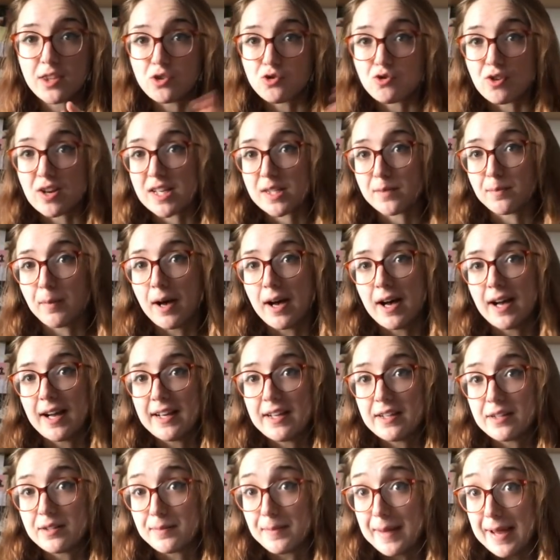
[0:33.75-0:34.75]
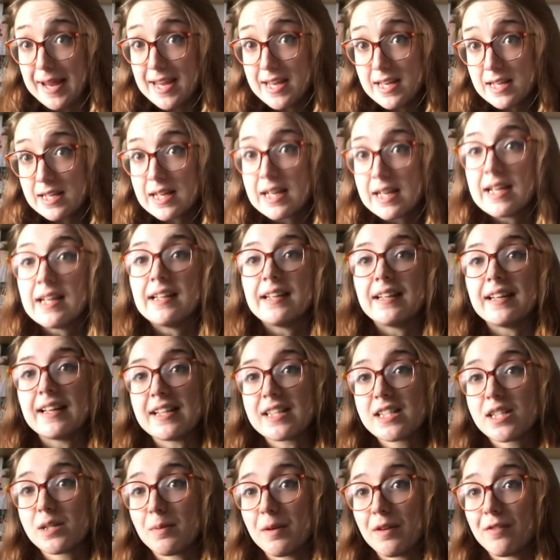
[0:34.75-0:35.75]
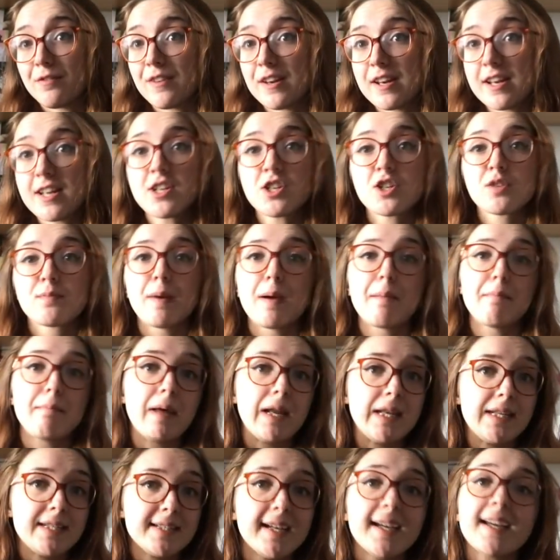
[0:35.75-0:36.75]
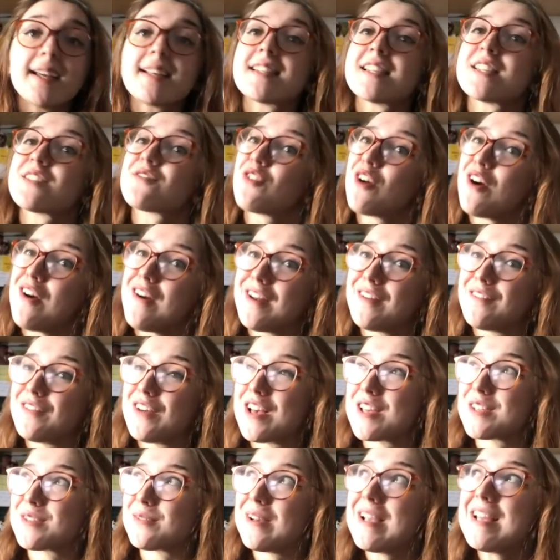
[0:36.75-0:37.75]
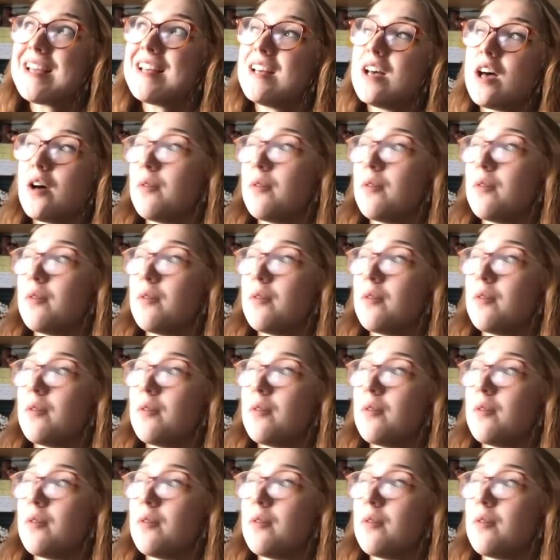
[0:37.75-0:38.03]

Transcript: The dress behind me needs to be finished by Monday because it's for our anniversary.